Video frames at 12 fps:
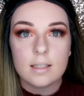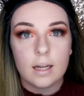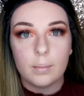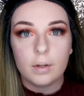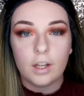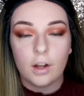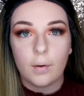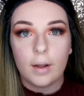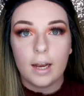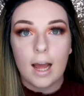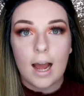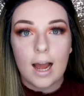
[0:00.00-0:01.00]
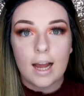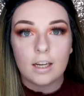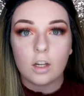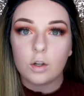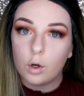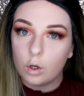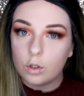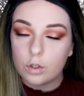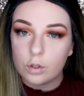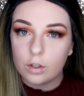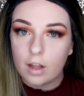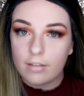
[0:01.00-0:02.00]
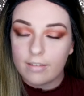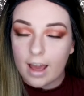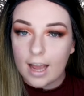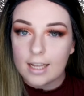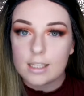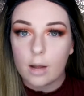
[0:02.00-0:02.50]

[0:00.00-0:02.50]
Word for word: Now we're going to go in and contour the face.